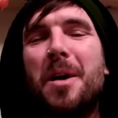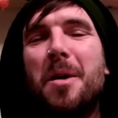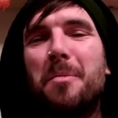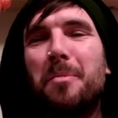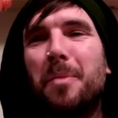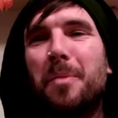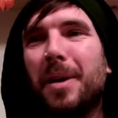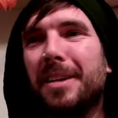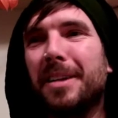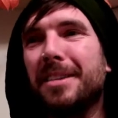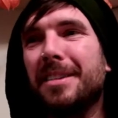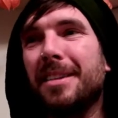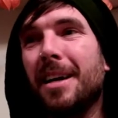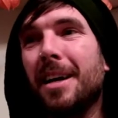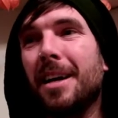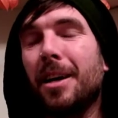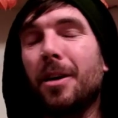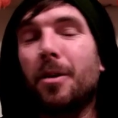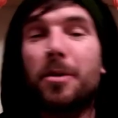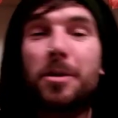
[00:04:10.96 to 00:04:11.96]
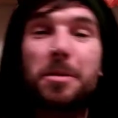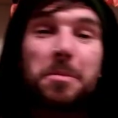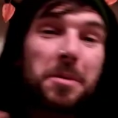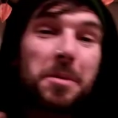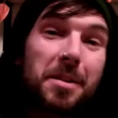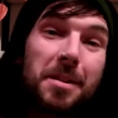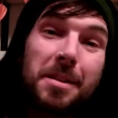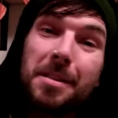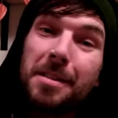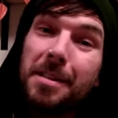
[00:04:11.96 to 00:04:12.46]
But
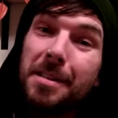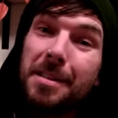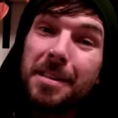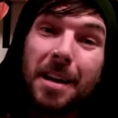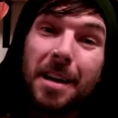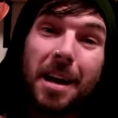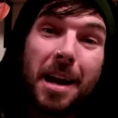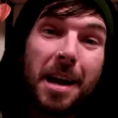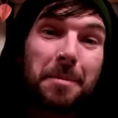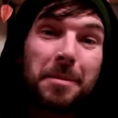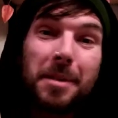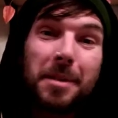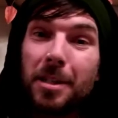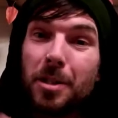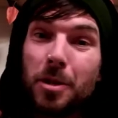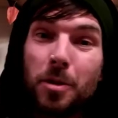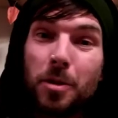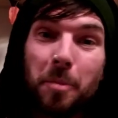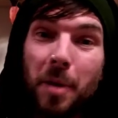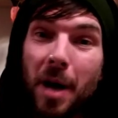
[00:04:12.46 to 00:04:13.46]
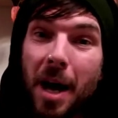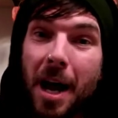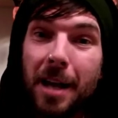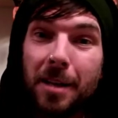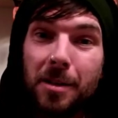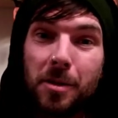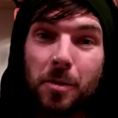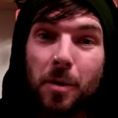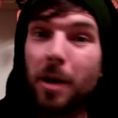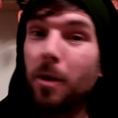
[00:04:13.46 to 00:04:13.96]
Christmas is a time to get you to
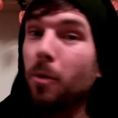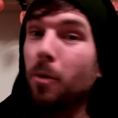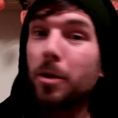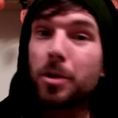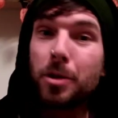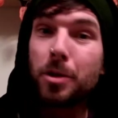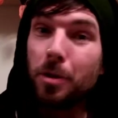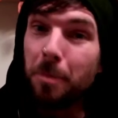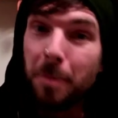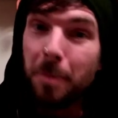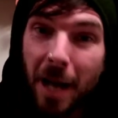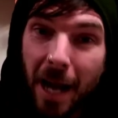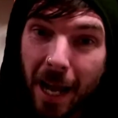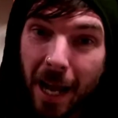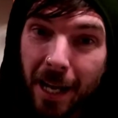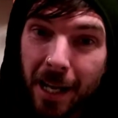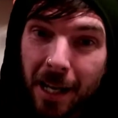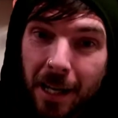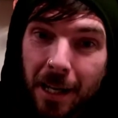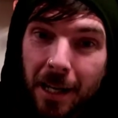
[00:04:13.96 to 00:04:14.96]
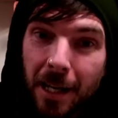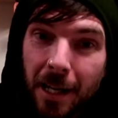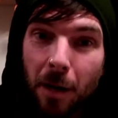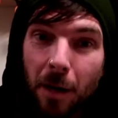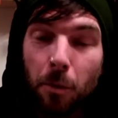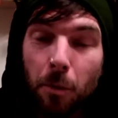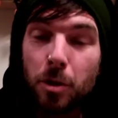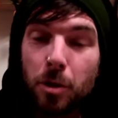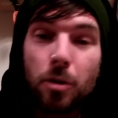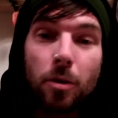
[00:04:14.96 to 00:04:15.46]
buy. So I don't want you to buy. I
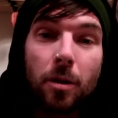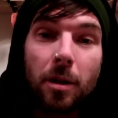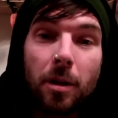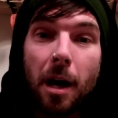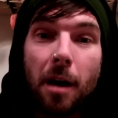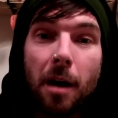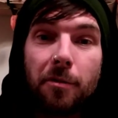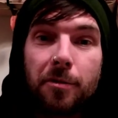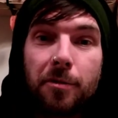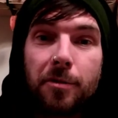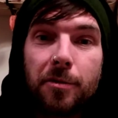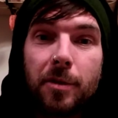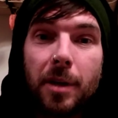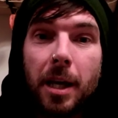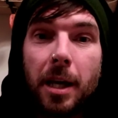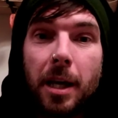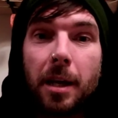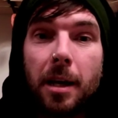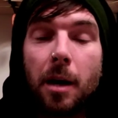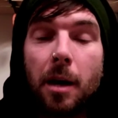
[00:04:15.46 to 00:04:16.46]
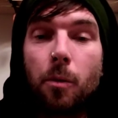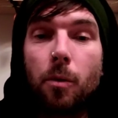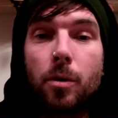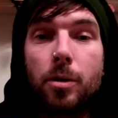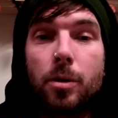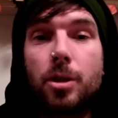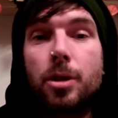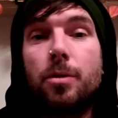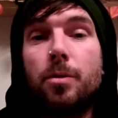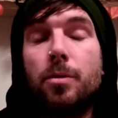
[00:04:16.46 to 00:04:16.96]
want you to love. And I
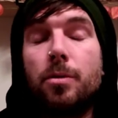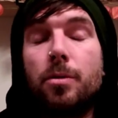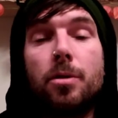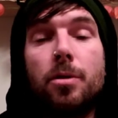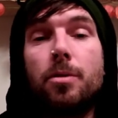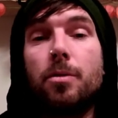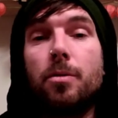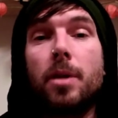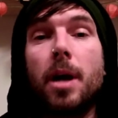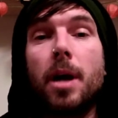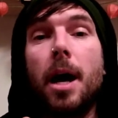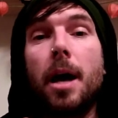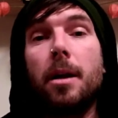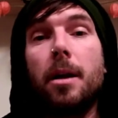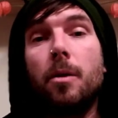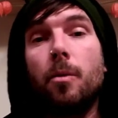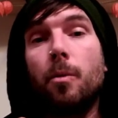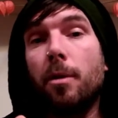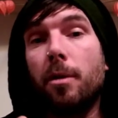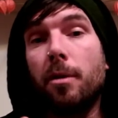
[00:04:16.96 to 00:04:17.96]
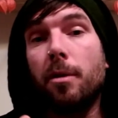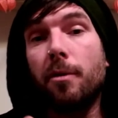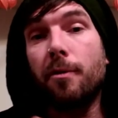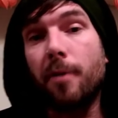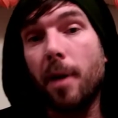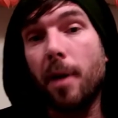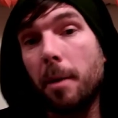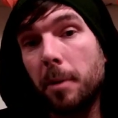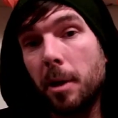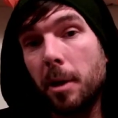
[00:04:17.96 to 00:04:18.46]
want you to do that with your
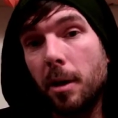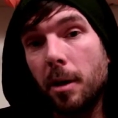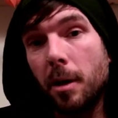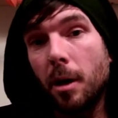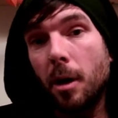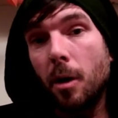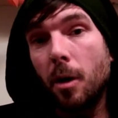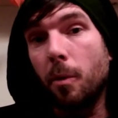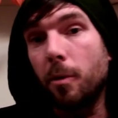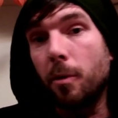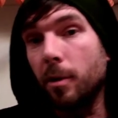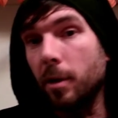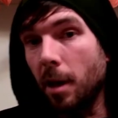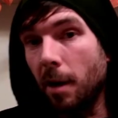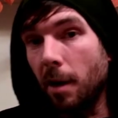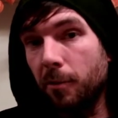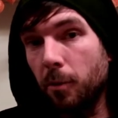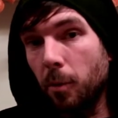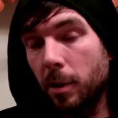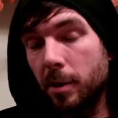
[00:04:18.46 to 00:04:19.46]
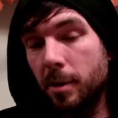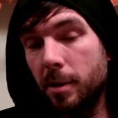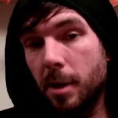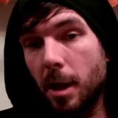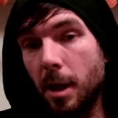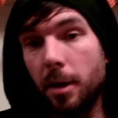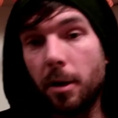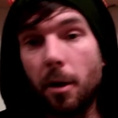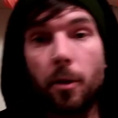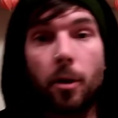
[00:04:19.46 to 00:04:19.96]
family, with your loved ones.
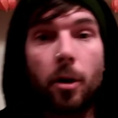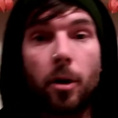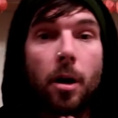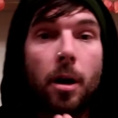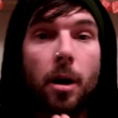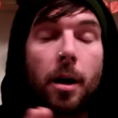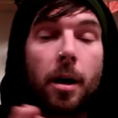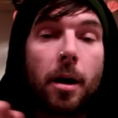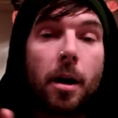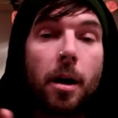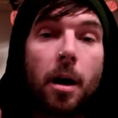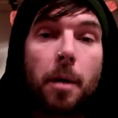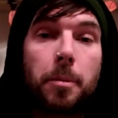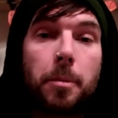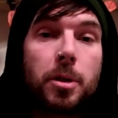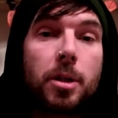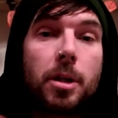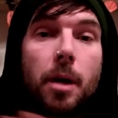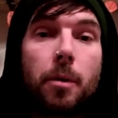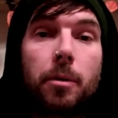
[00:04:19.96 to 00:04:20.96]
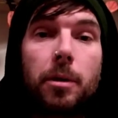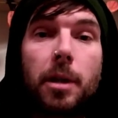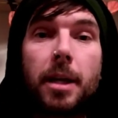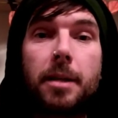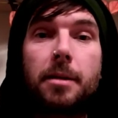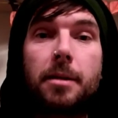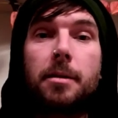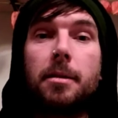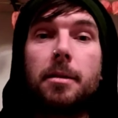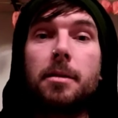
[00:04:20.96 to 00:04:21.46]
Another option I would
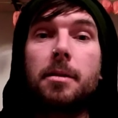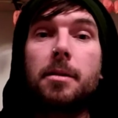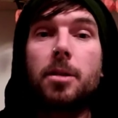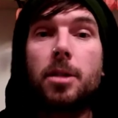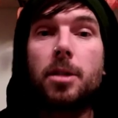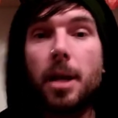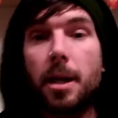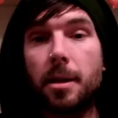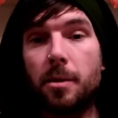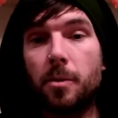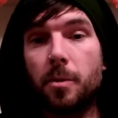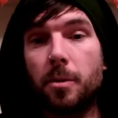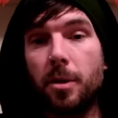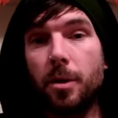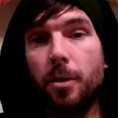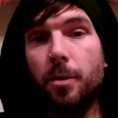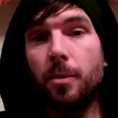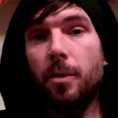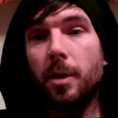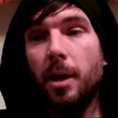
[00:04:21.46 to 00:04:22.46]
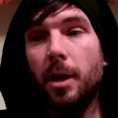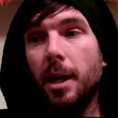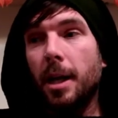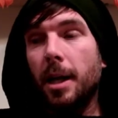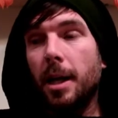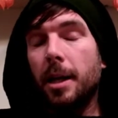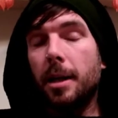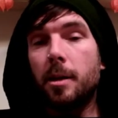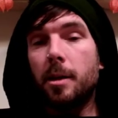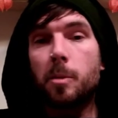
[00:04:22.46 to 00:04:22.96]
like to suggest to you
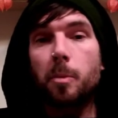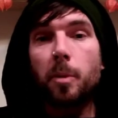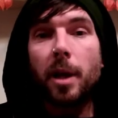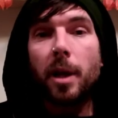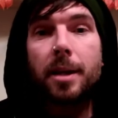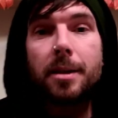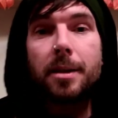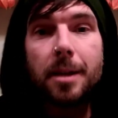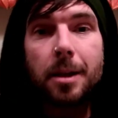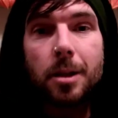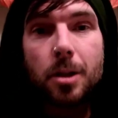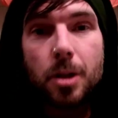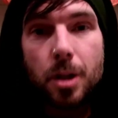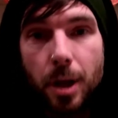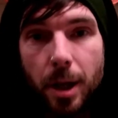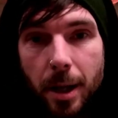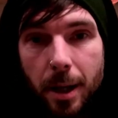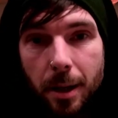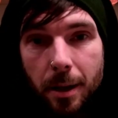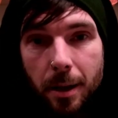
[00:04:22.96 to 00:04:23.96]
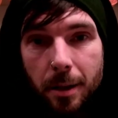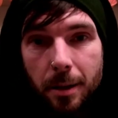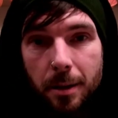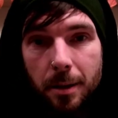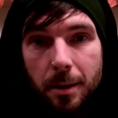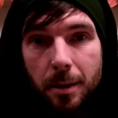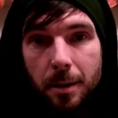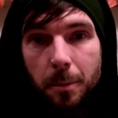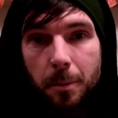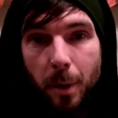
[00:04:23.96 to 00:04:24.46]
is planting a tree.
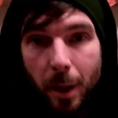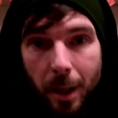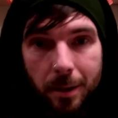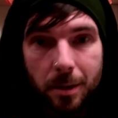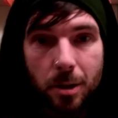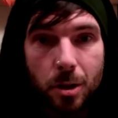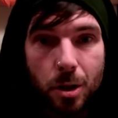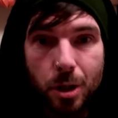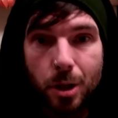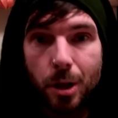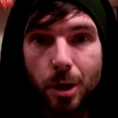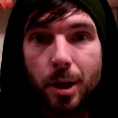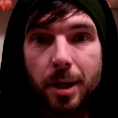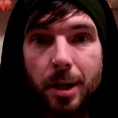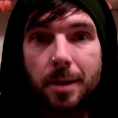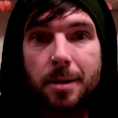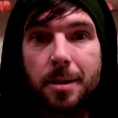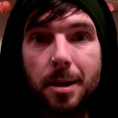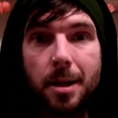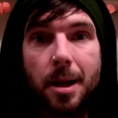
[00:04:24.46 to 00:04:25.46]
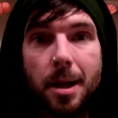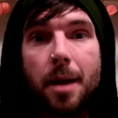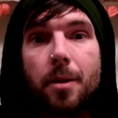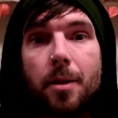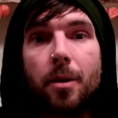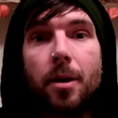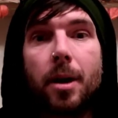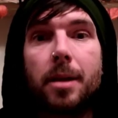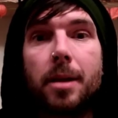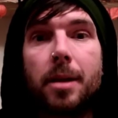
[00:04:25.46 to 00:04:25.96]
Plant a tree
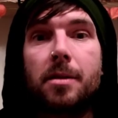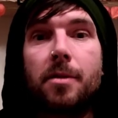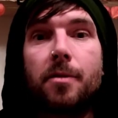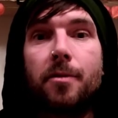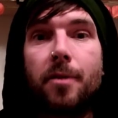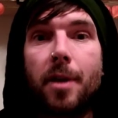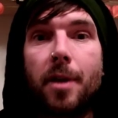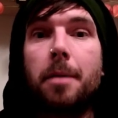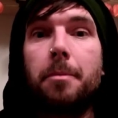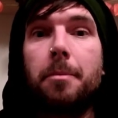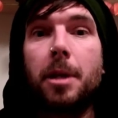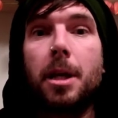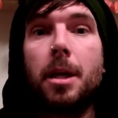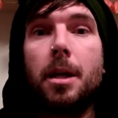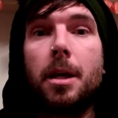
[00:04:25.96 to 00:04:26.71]
together as a family.